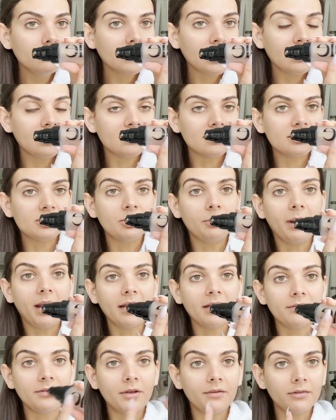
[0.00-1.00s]
This is the brand
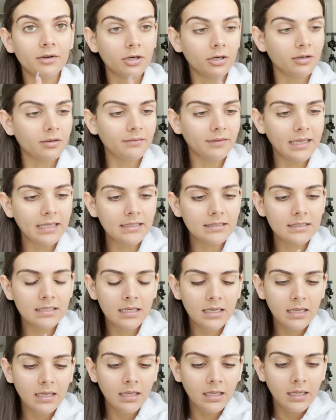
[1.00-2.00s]
if you haven't heard of it.
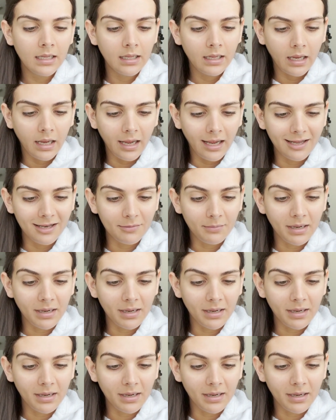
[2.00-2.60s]
And